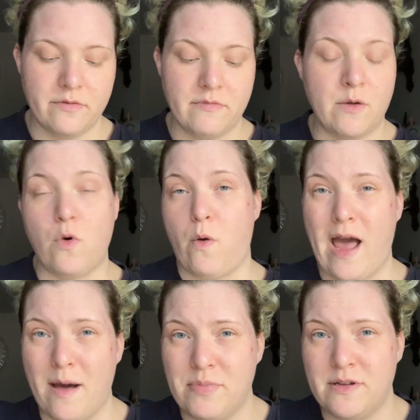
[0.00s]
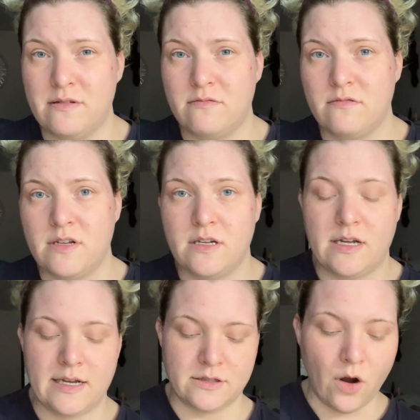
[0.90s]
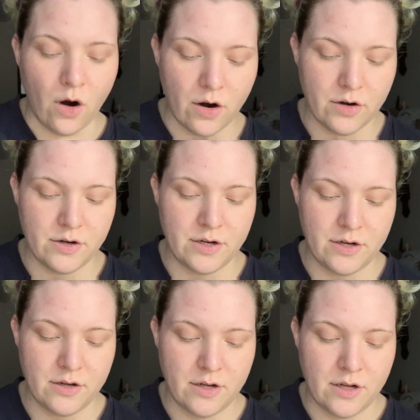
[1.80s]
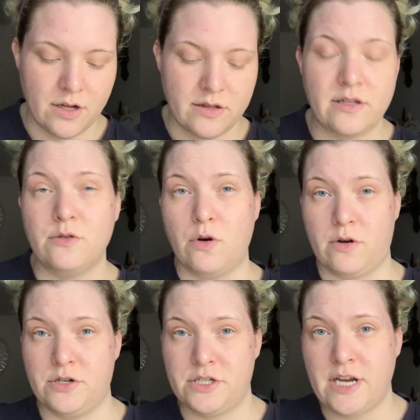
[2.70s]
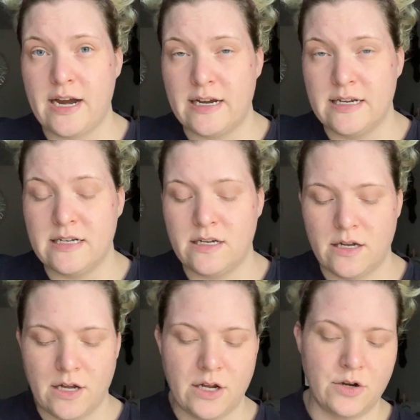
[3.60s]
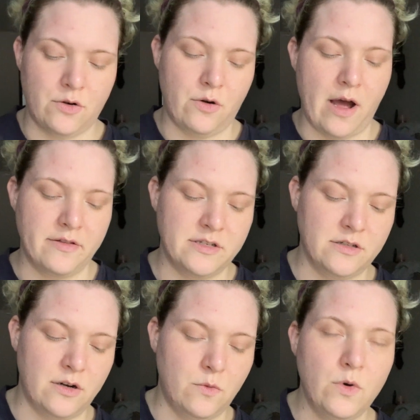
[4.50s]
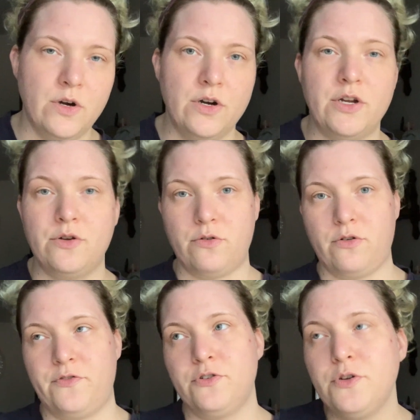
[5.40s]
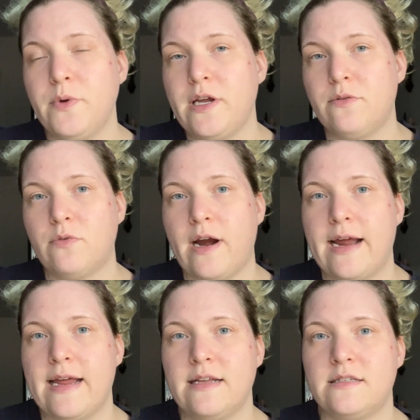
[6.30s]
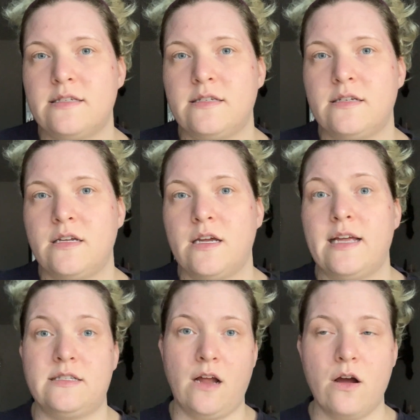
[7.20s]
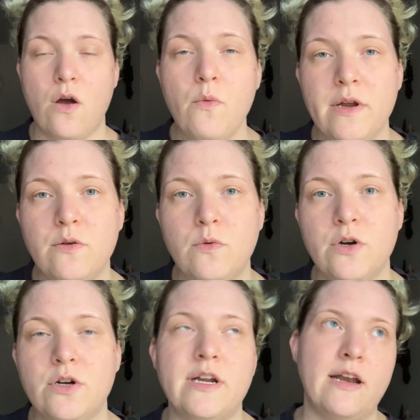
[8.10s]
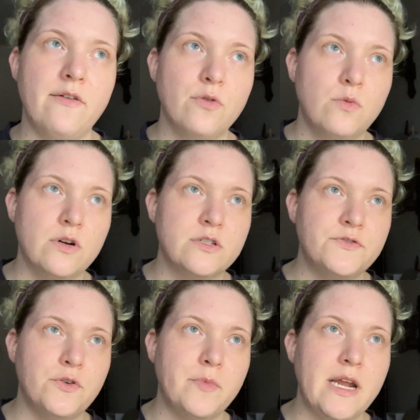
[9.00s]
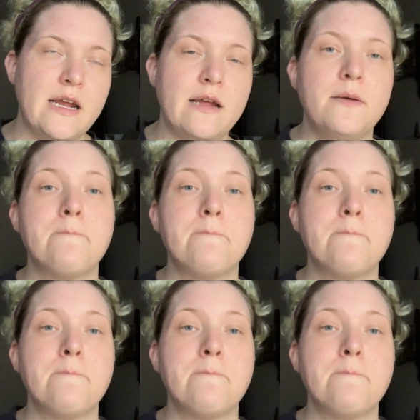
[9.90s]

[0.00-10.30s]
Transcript: It won't happen, it's hard, you don't understand, you don't know how this is gonna work, you don't know if you're doing it right, it's not going to work, it never works for me,